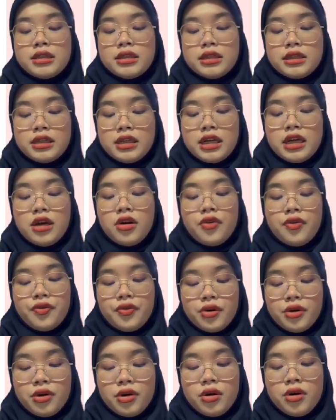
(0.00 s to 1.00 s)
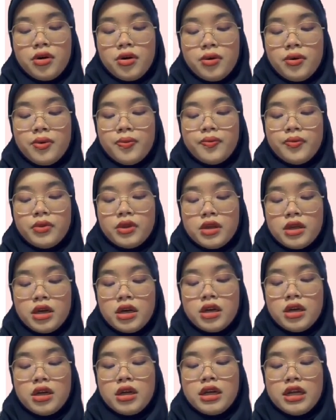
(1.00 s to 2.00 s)
Therefore,
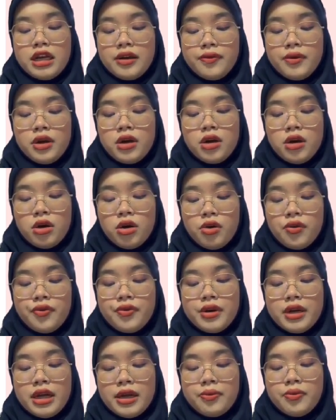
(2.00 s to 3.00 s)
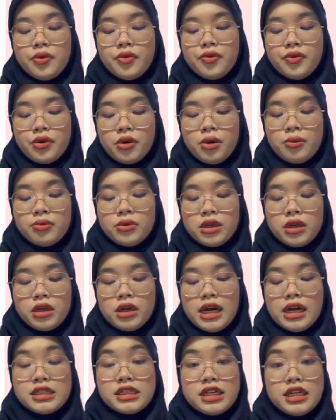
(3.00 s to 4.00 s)
the level of debt from
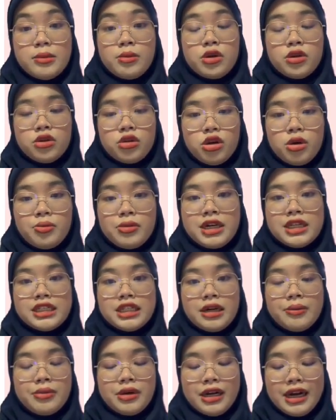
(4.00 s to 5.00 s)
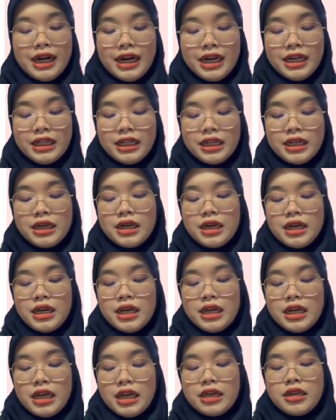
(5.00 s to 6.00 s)
the Ajinomoto Malaysia Berhad
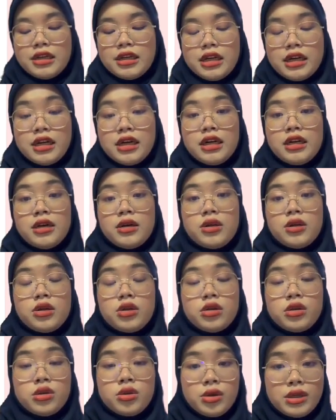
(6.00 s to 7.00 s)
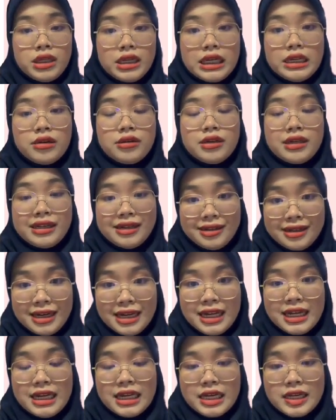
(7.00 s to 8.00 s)
in year
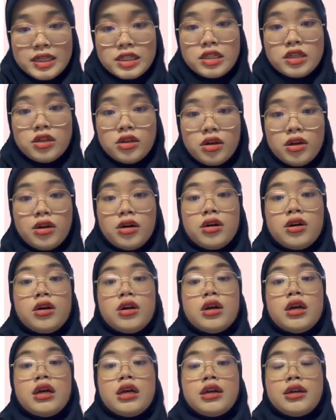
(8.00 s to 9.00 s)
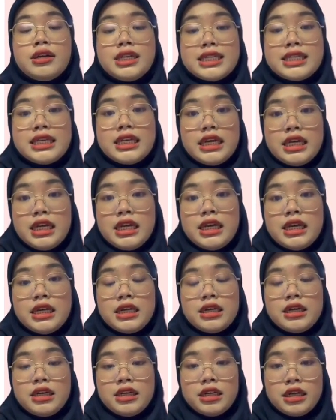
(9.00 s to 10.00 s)
2023 is not risky.
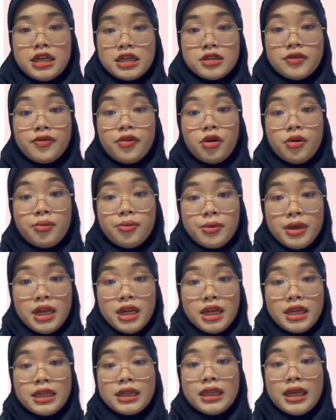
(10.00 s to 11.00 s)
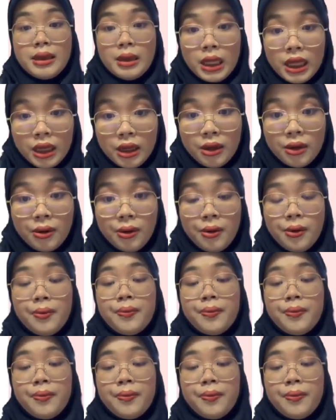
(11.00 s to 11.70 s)
That's from me. Thank you.